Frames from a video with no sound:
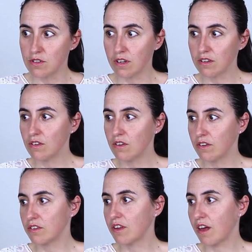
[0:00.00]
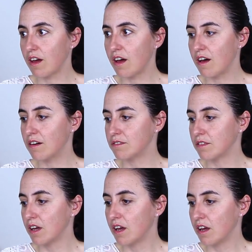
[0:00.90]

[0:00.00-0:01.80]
You cannot have